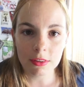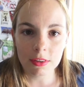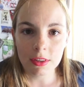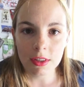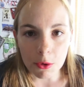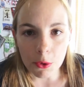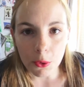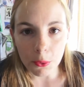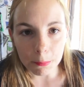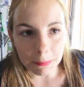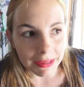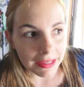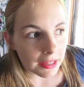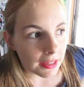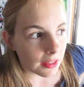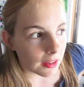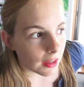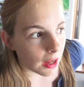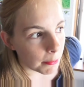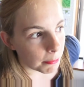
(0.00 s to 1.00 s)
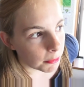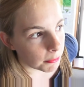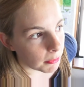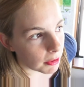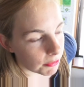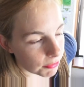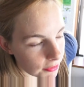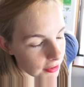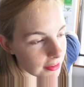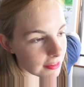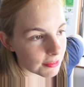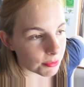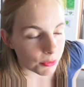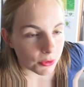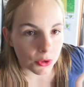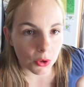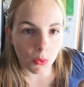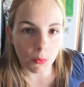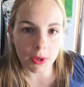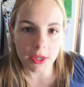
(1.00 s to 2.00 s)
So me and a couple of my friends
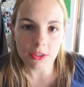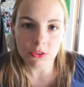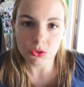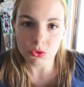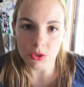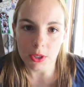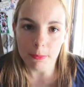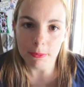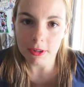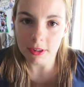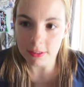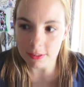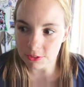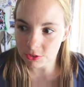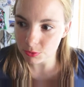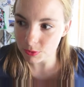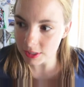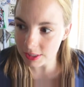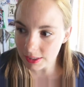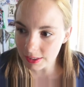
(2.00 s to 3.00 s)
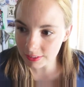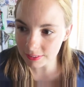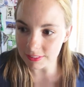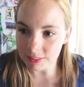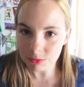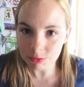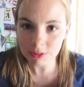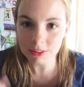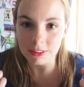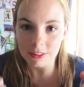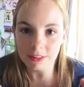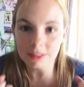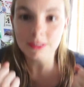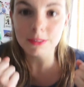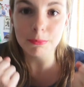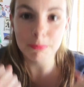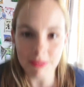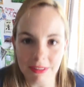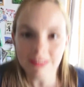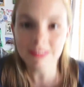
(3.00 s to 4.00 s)
were going to Yamaga this weekend, and we're
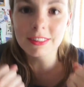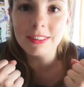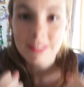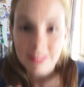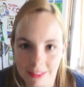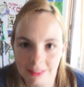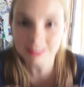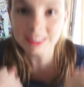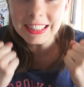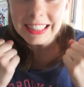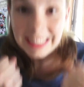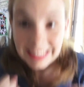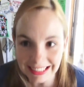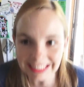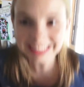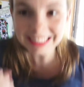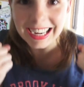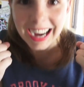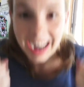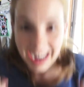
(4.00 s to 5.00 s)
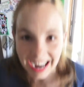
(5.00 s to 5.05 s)
gonna be on set!